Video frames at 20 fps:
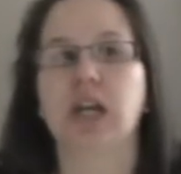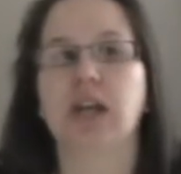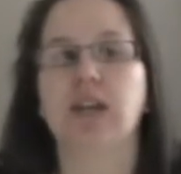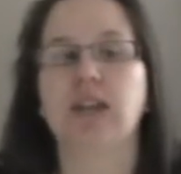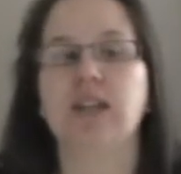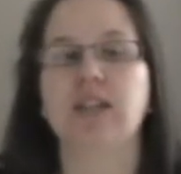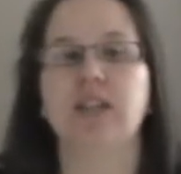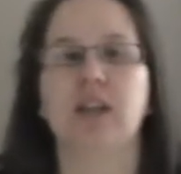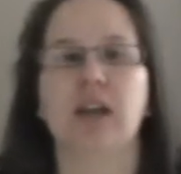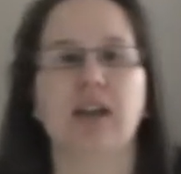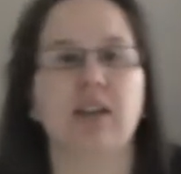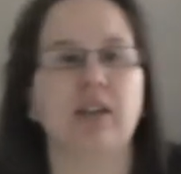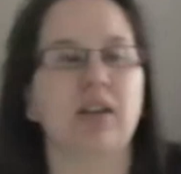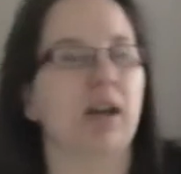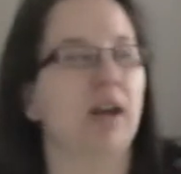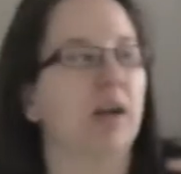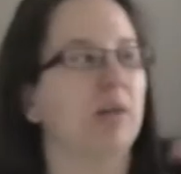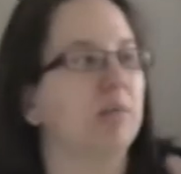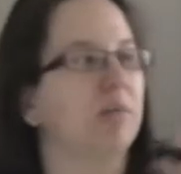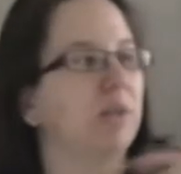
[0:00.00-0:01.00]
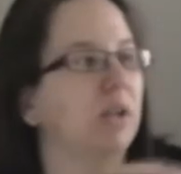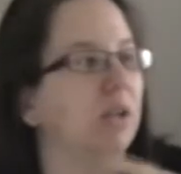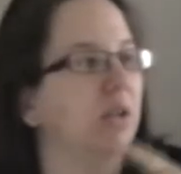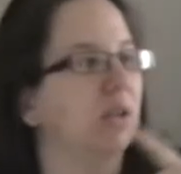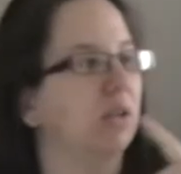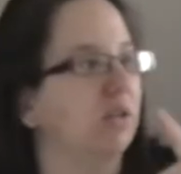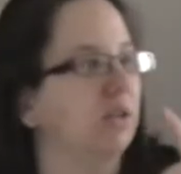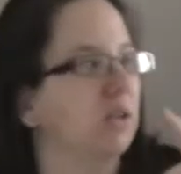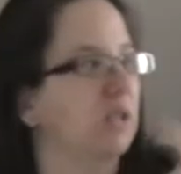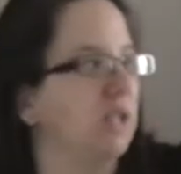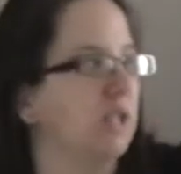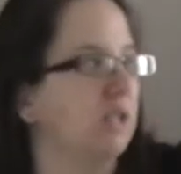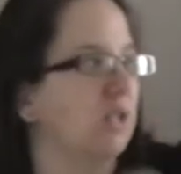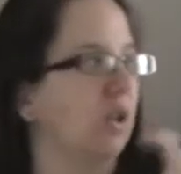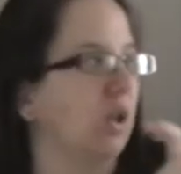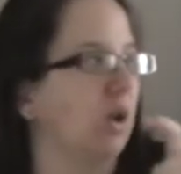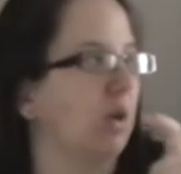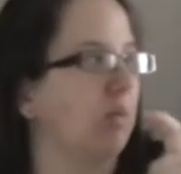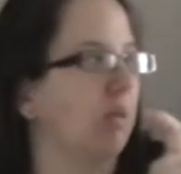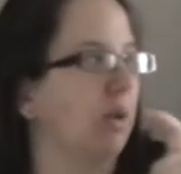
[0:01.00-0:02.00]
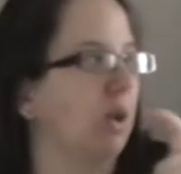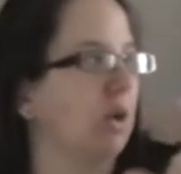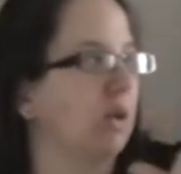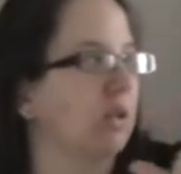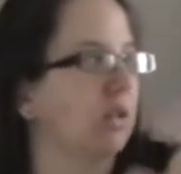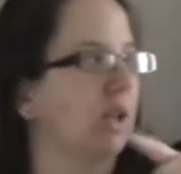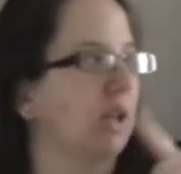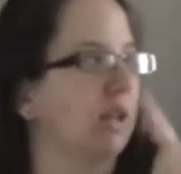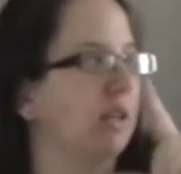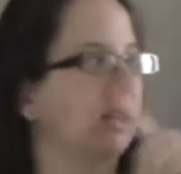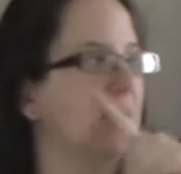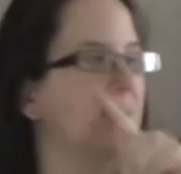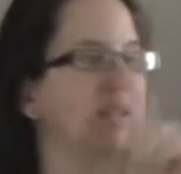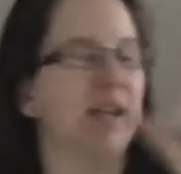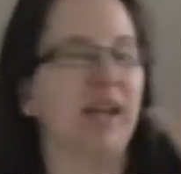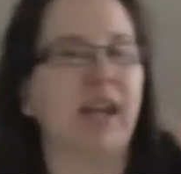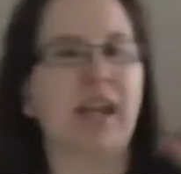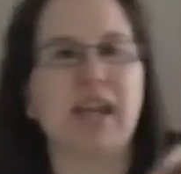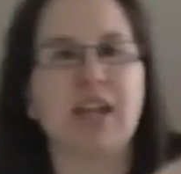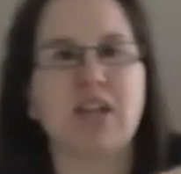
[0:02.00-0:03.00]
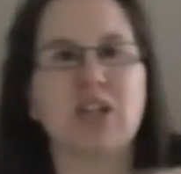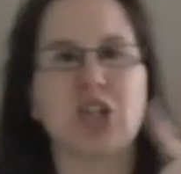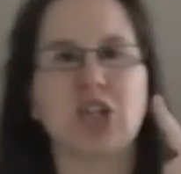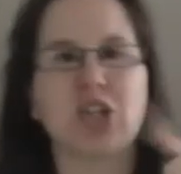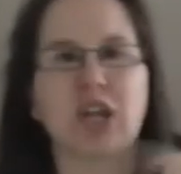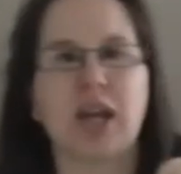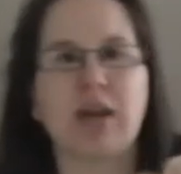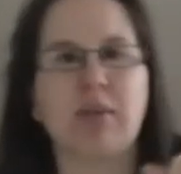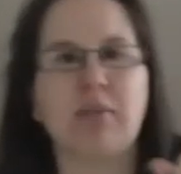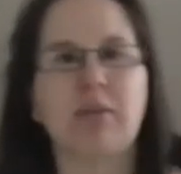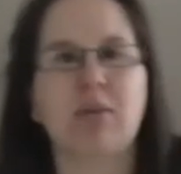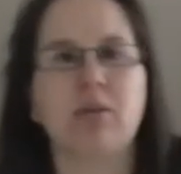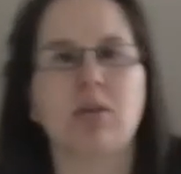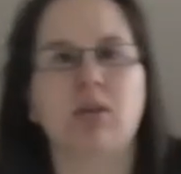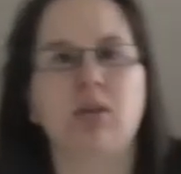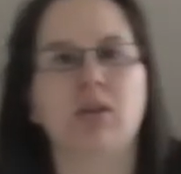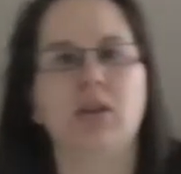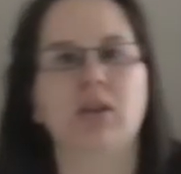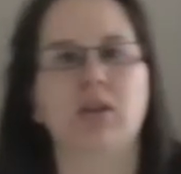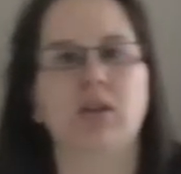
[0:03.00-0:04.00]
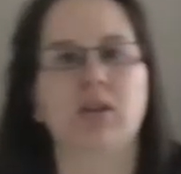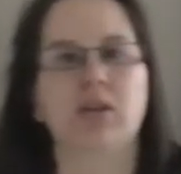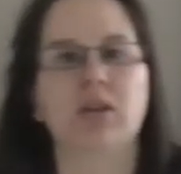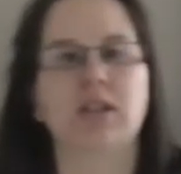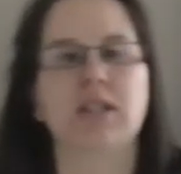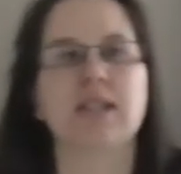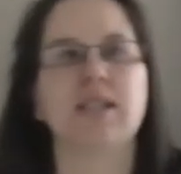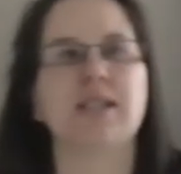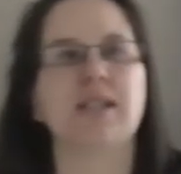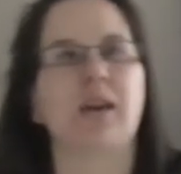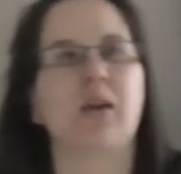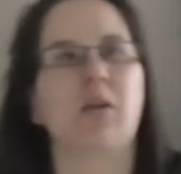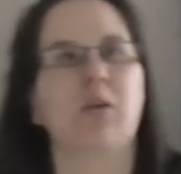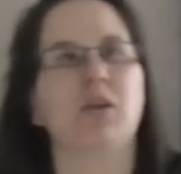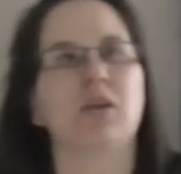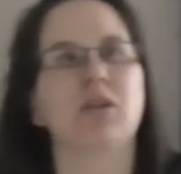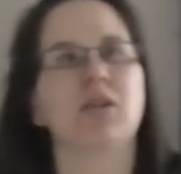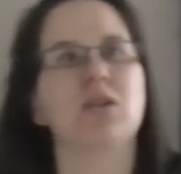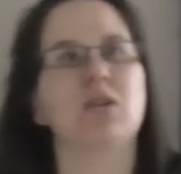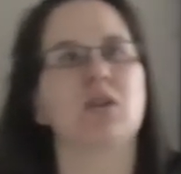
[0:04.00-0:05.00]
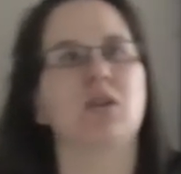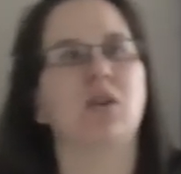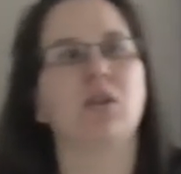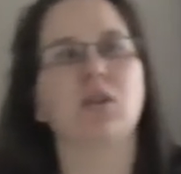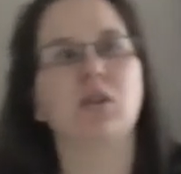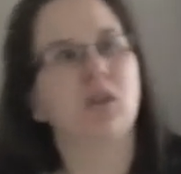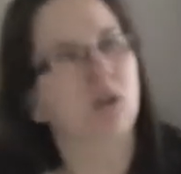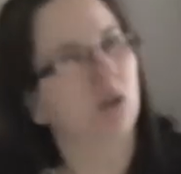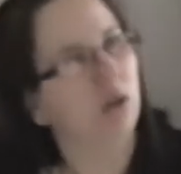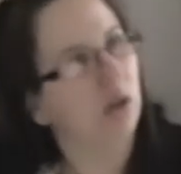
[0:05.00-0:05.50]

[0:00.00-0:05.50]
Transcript: And there's like, because there's a lot of blocks, like there's an X shape. He does that one too.